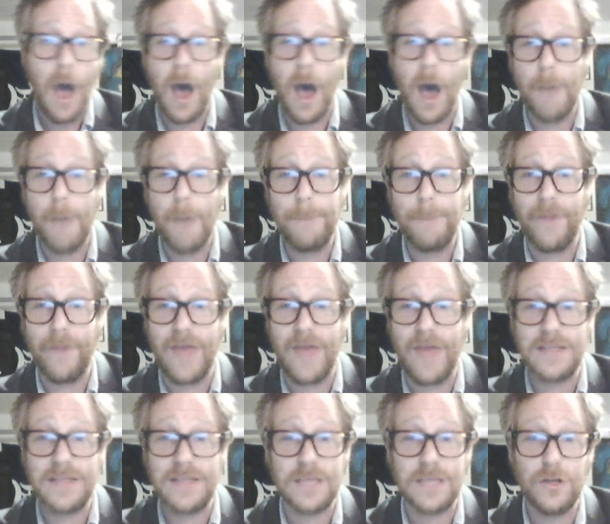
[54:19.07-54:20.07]

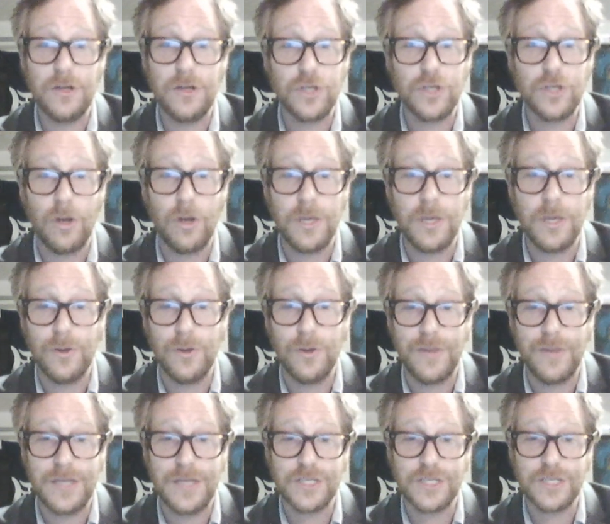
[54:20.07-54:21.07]
But that's going to show
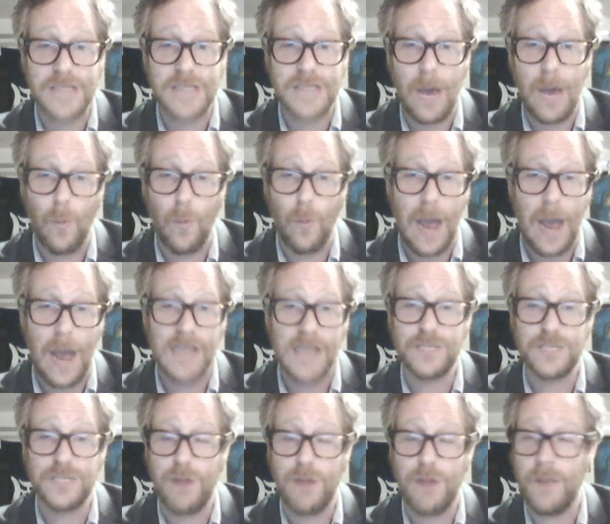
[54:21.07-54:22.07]
you that just how
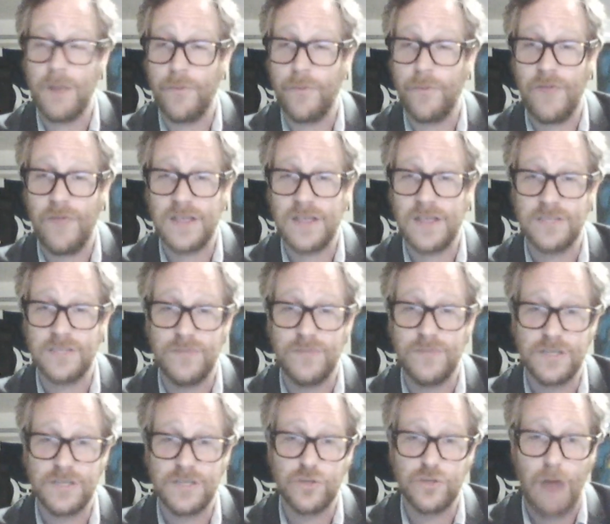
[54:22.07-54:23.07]
widespread and
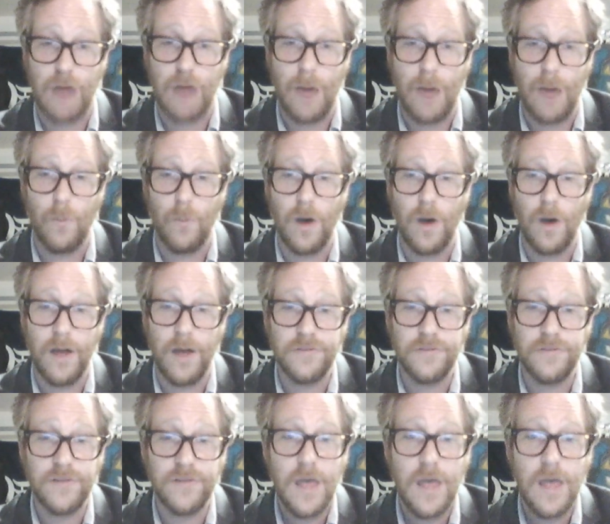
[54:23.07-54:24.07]
pervasive this drought
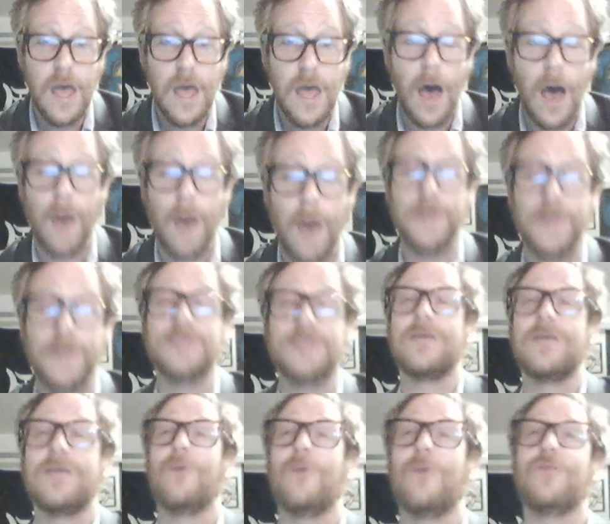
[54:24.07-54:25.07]
was.
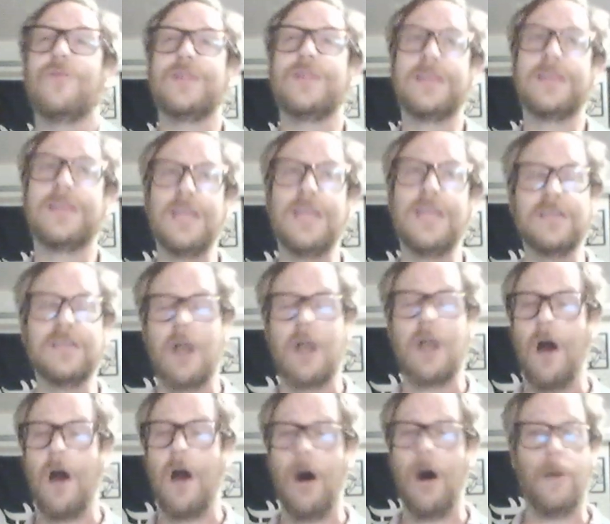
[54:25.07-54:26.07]
And so
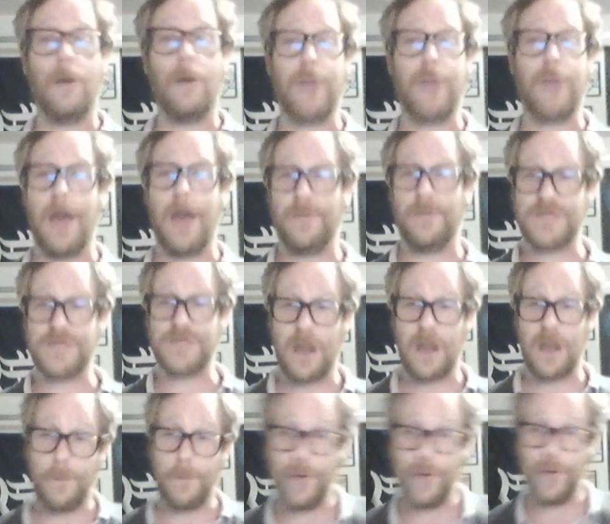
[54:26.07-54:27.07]
these are all problems
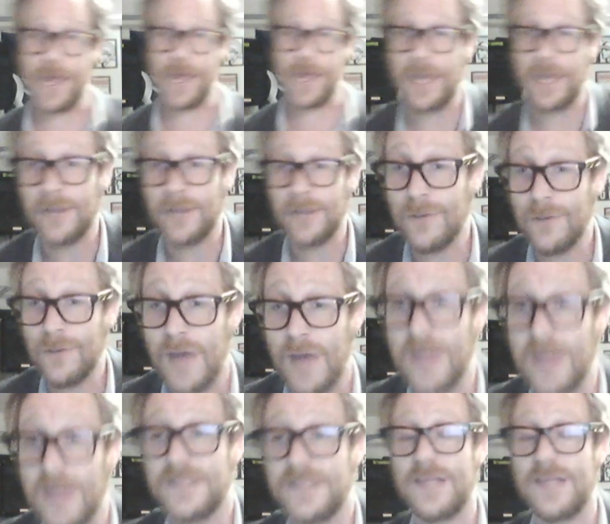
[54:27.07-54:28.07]
that are plaguing the
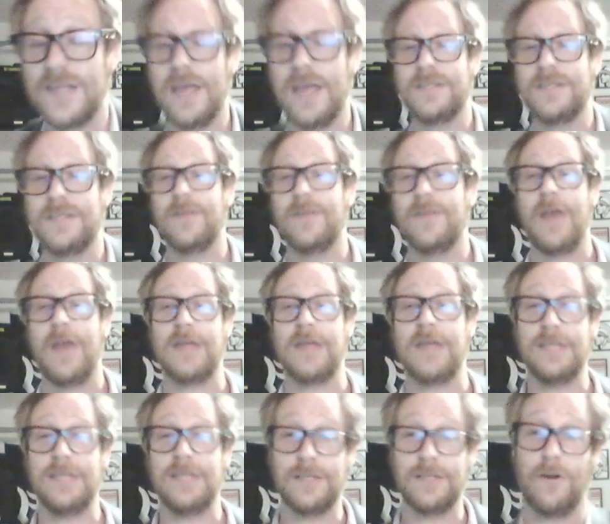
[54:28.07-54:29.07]
United States in the
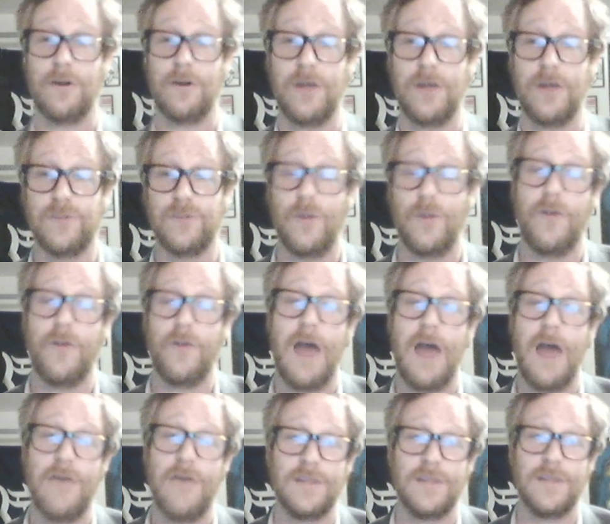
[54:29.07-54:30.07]
1930s while
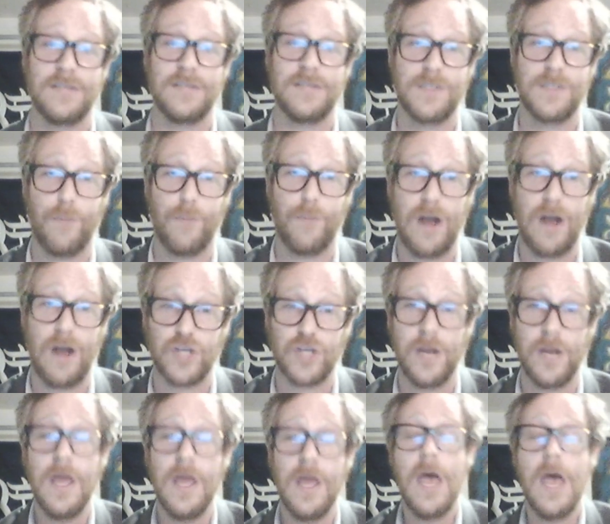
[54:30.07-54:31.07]
they're having this
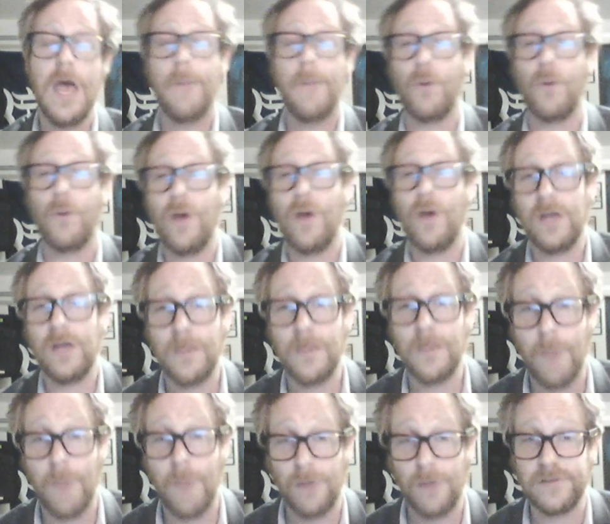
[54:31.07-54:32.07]
depression. But really,
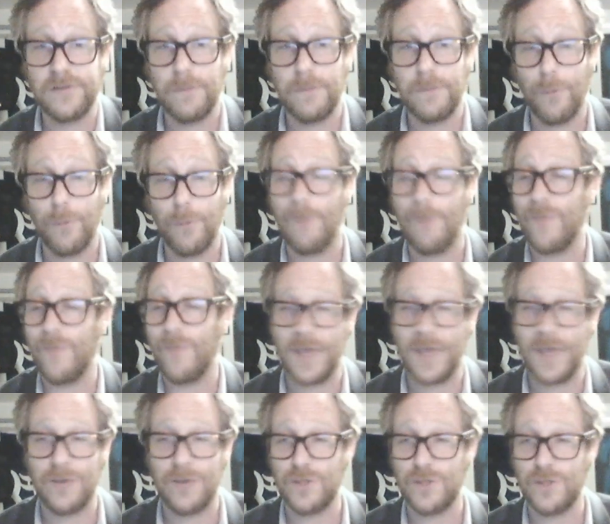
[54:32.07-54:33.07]
the most important
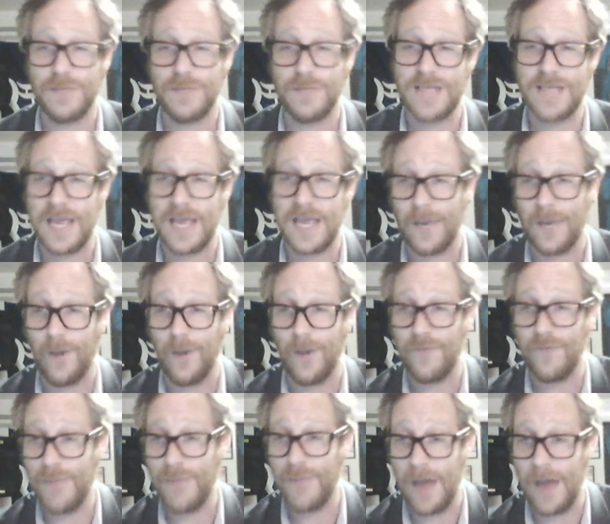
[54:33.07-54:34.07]
thing you should be taking
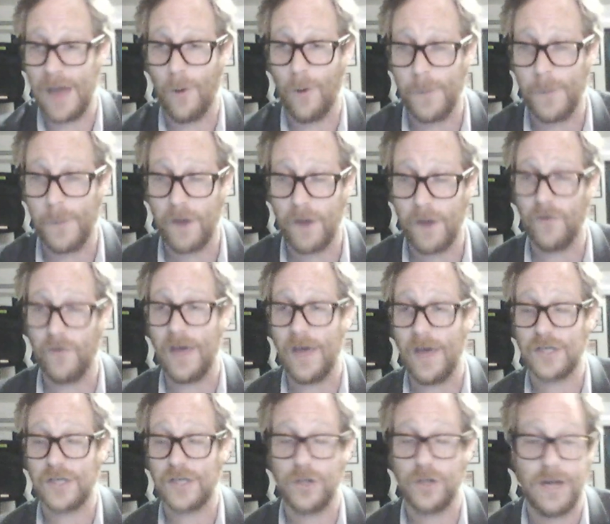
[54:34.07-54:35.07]
away from that whole part of the
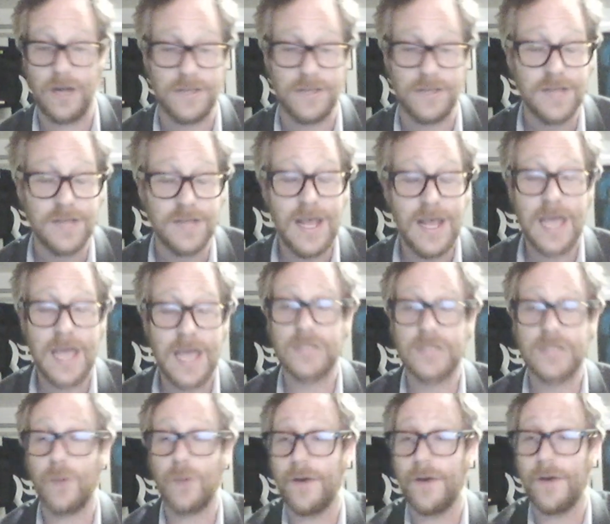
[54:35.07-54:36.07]
lecture is
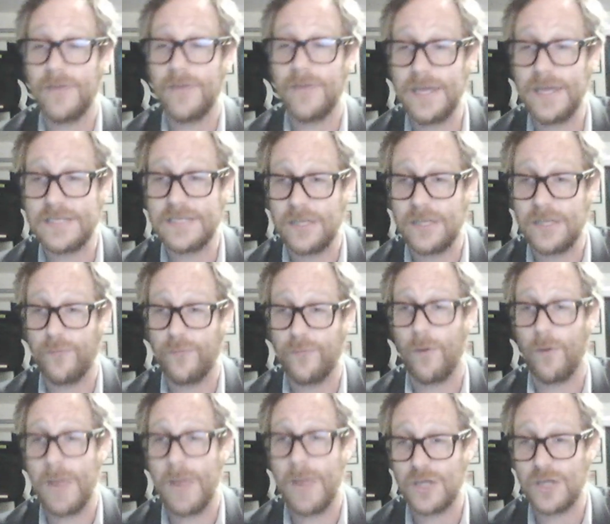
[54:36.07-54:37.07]
it's what leads to
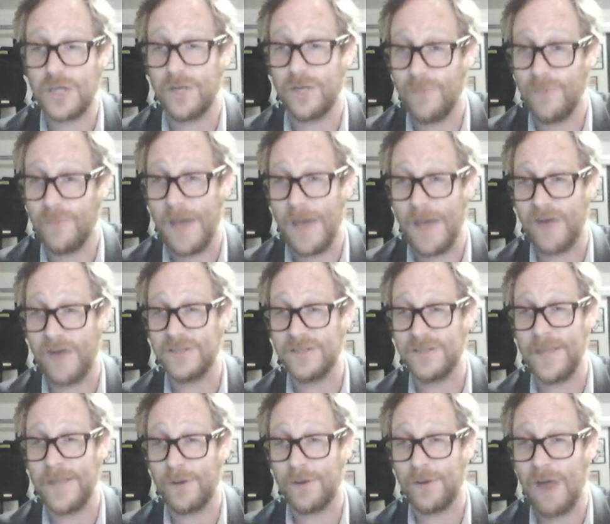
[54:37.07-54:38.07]
the formation of the
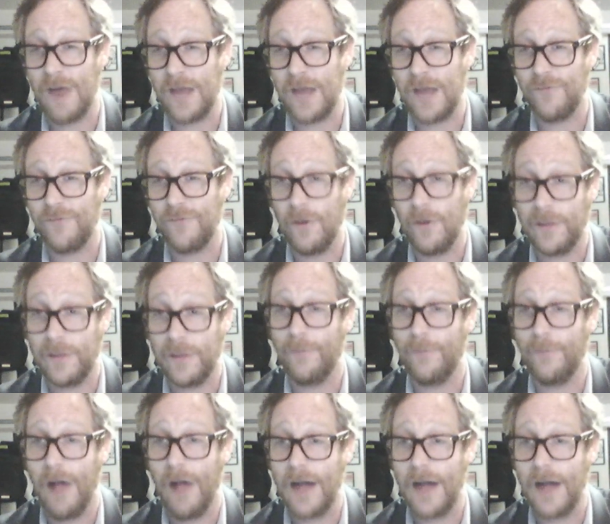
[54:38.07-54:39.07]
modern Democratic
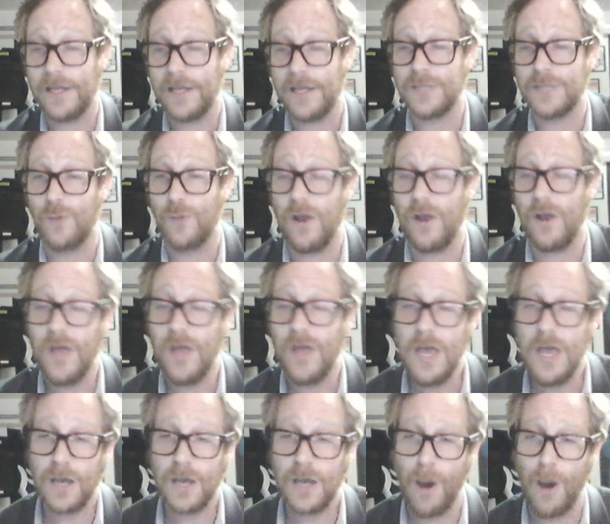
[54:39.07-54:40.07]
voting bloc. It's what
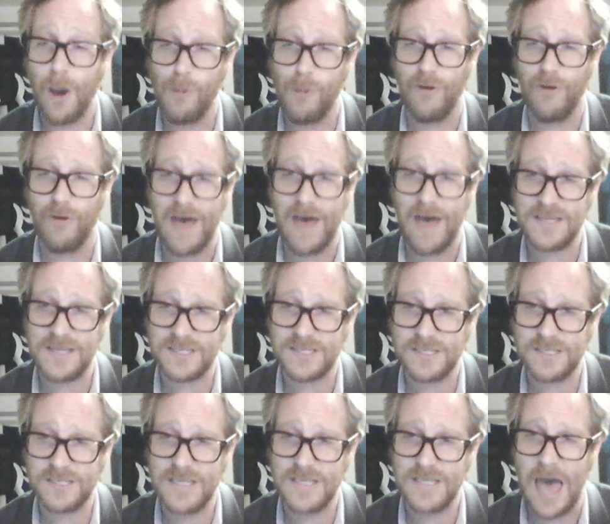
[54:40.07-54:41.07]

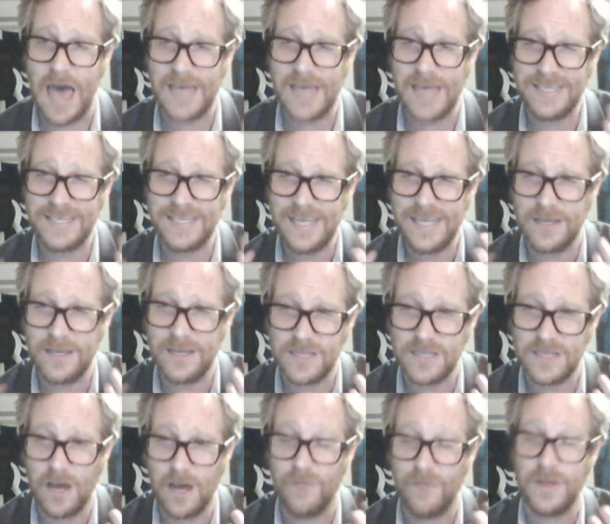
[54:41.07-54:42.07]
coalesces the
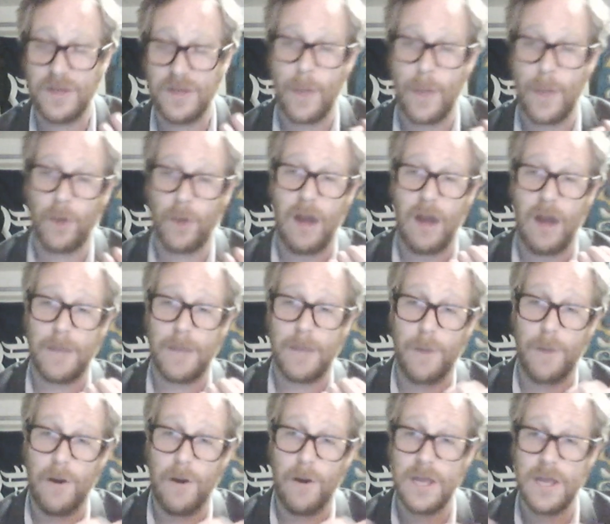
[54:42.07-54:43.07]
ideas of the
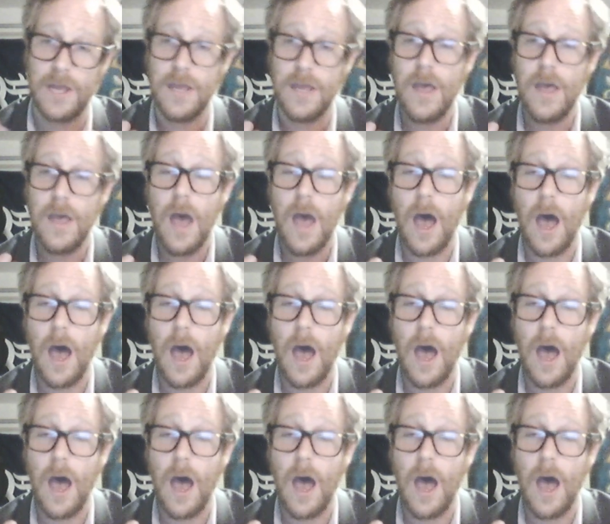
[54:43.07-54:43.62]
Democratic Party